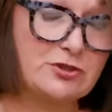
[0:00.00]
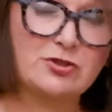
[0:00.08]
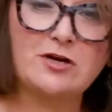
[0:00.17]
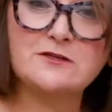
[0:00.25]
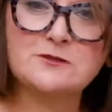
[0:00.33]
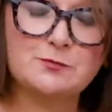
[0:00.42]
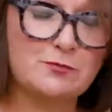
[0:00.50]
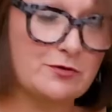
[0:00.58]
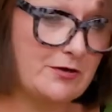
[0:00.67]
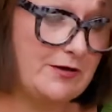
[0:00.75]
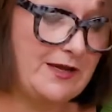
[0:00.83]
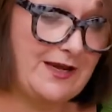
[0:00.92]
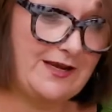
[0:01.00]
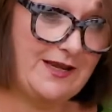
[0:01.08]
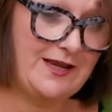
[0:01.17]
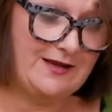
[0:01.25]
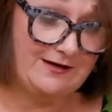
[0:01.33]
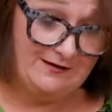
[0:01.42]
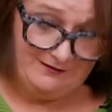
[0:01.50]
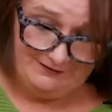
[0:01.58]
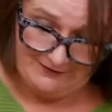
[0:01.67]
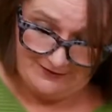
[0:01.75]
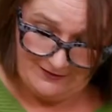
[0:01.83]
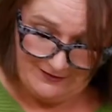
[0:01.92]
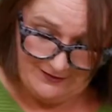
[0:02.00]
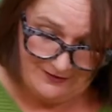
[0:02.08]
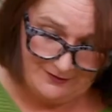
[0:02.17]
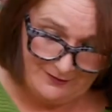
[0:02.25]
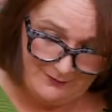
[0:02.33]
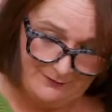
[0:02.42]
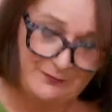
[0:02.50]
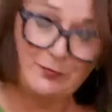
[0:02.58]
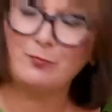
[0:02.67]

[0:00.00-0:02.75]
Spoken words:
transport couldn't get in, the